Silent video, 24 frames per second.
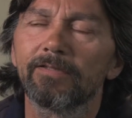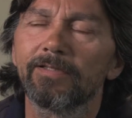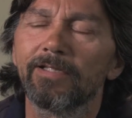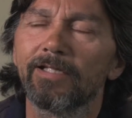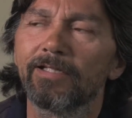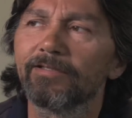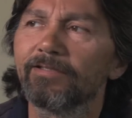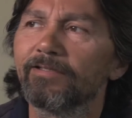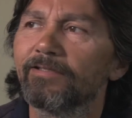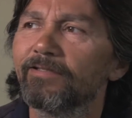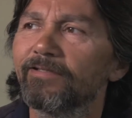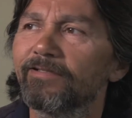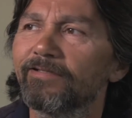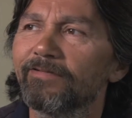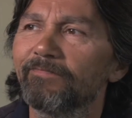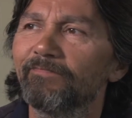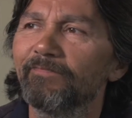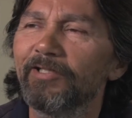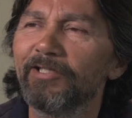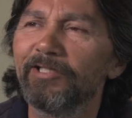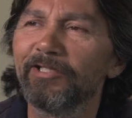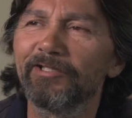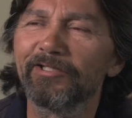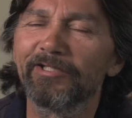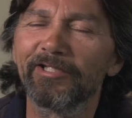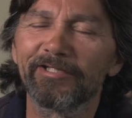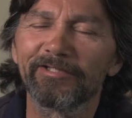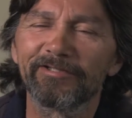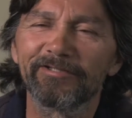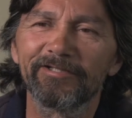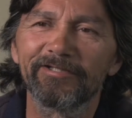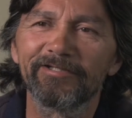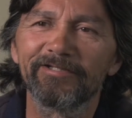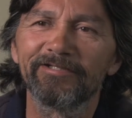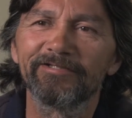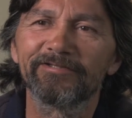Not meaning
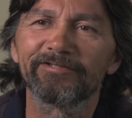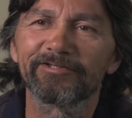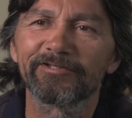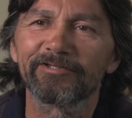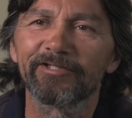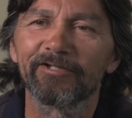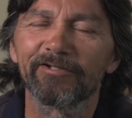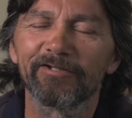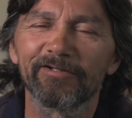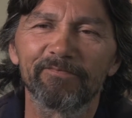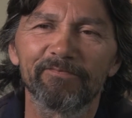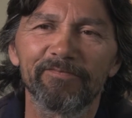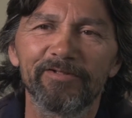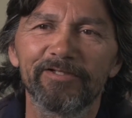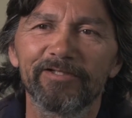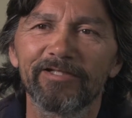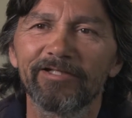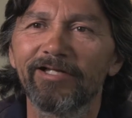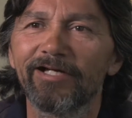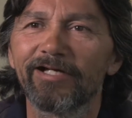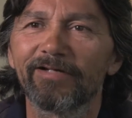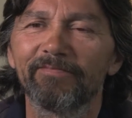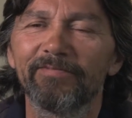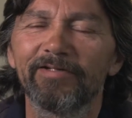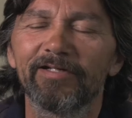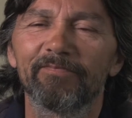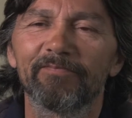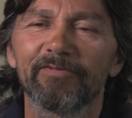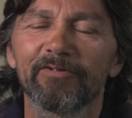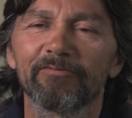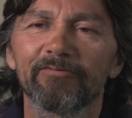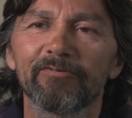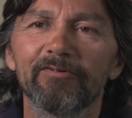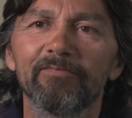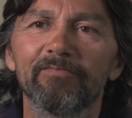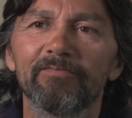that they starved me and locked me up
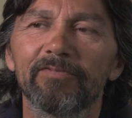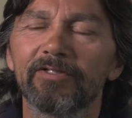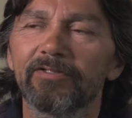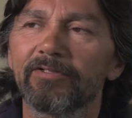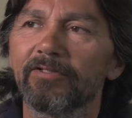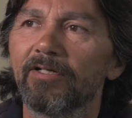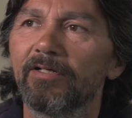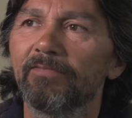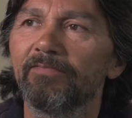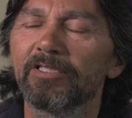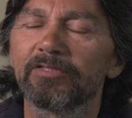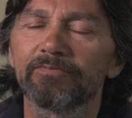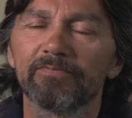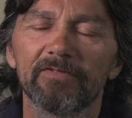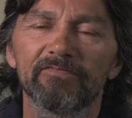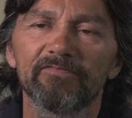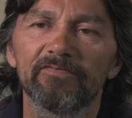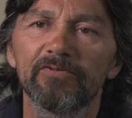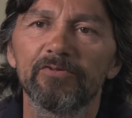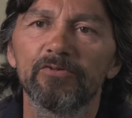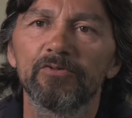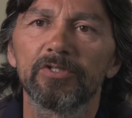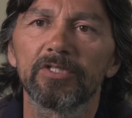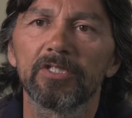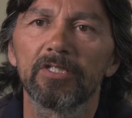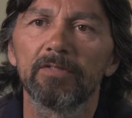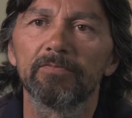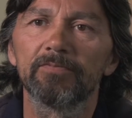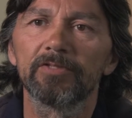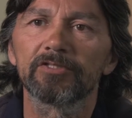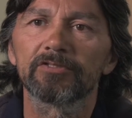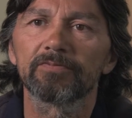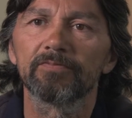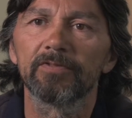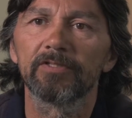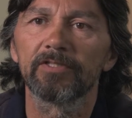in a room, but I missed my food. I
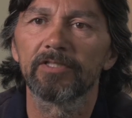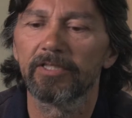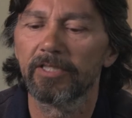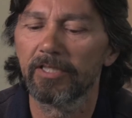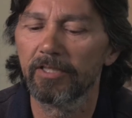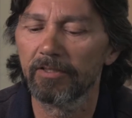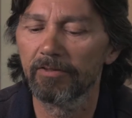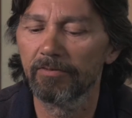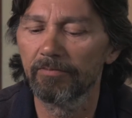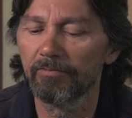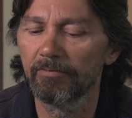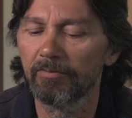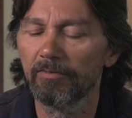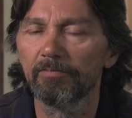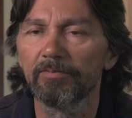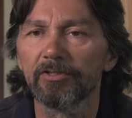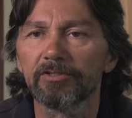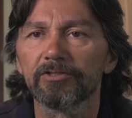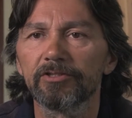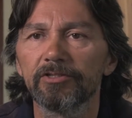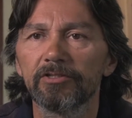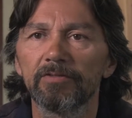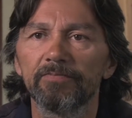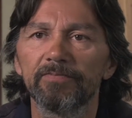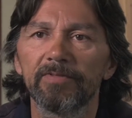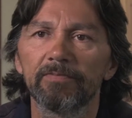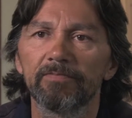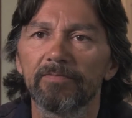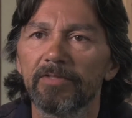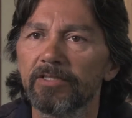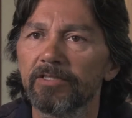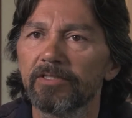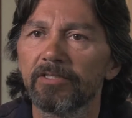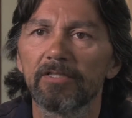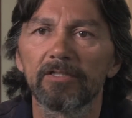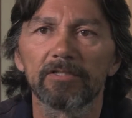missed my caribou, my seal meat,
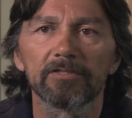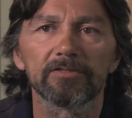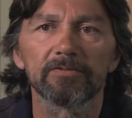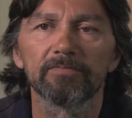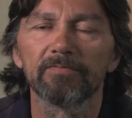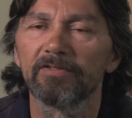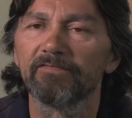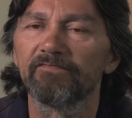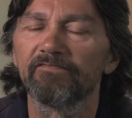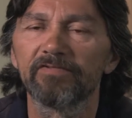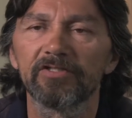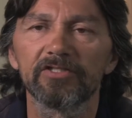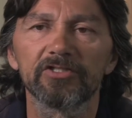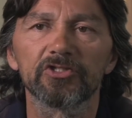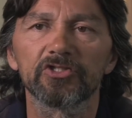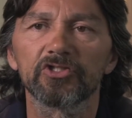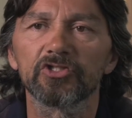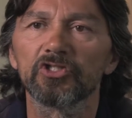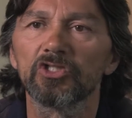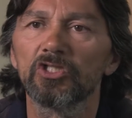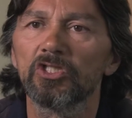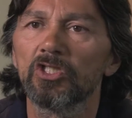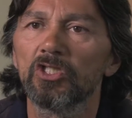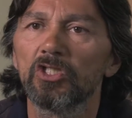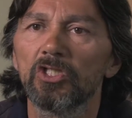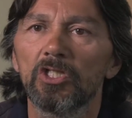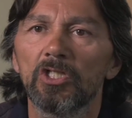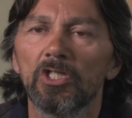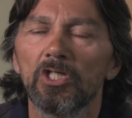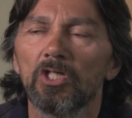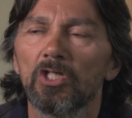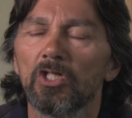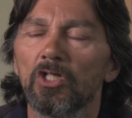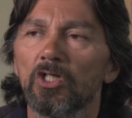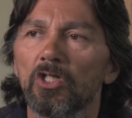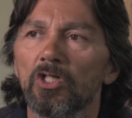my ducks, my fish,
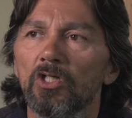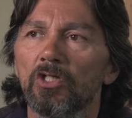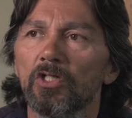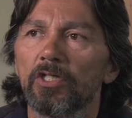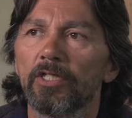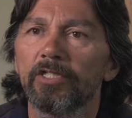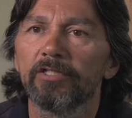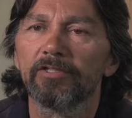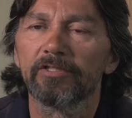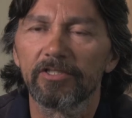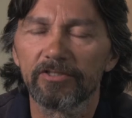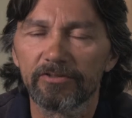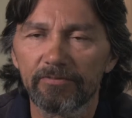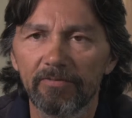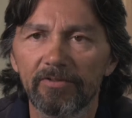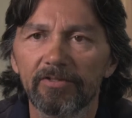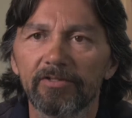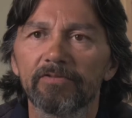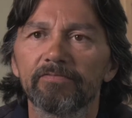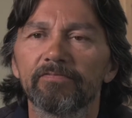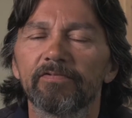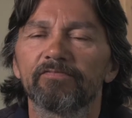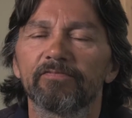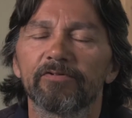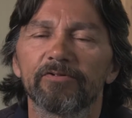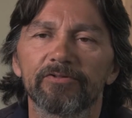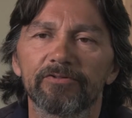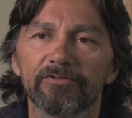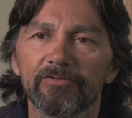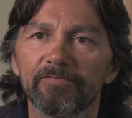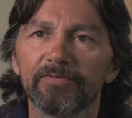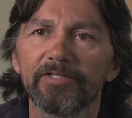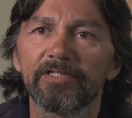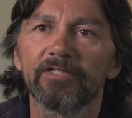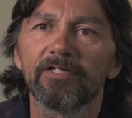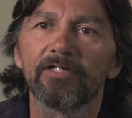and that's what I refer
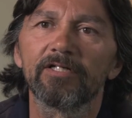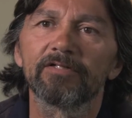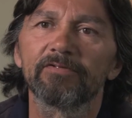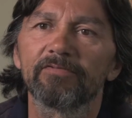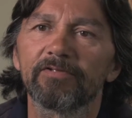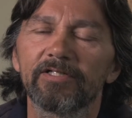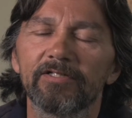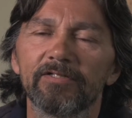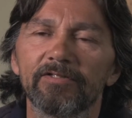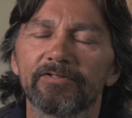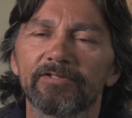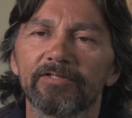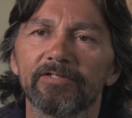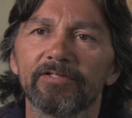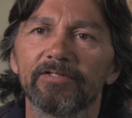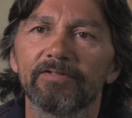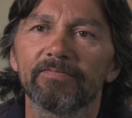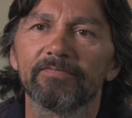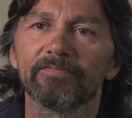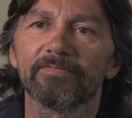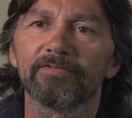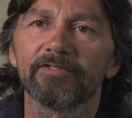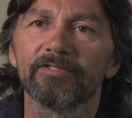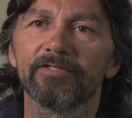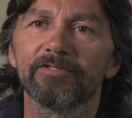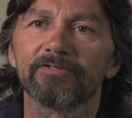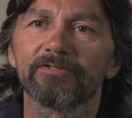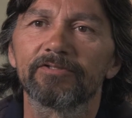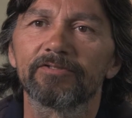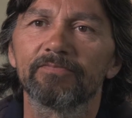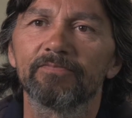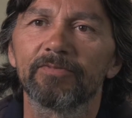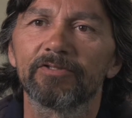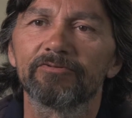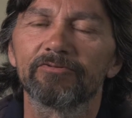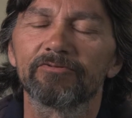to being hungry all the time.
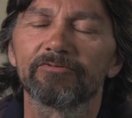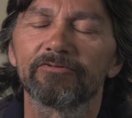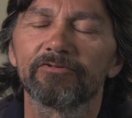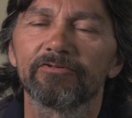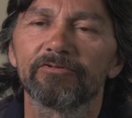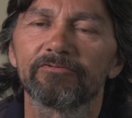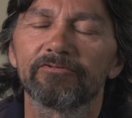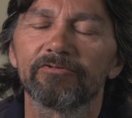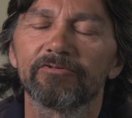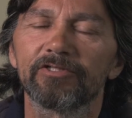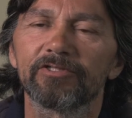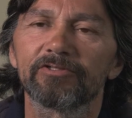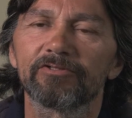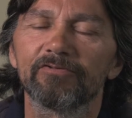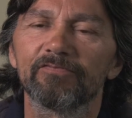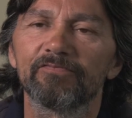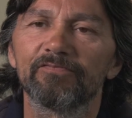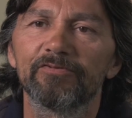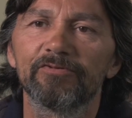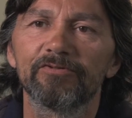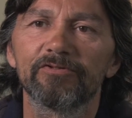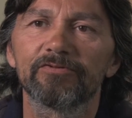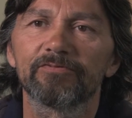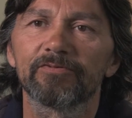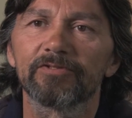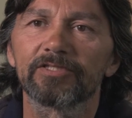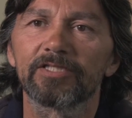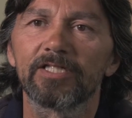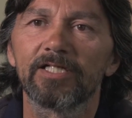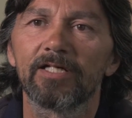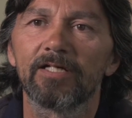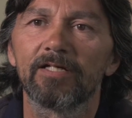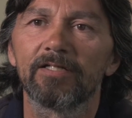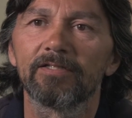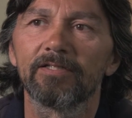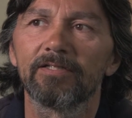It's my traditional foods was
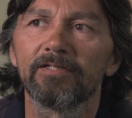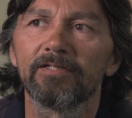gone.